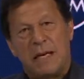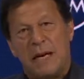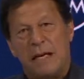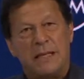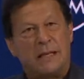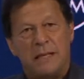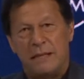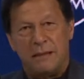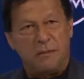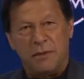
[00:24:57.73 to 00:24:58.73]
And
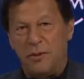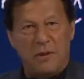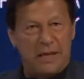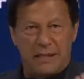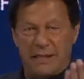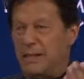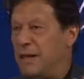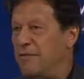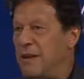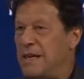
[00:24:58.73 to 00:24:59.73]
US and
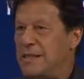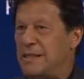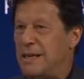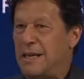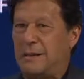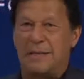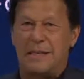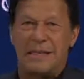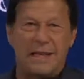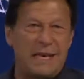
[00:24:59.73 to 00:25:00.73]
Afghanistan, I mean,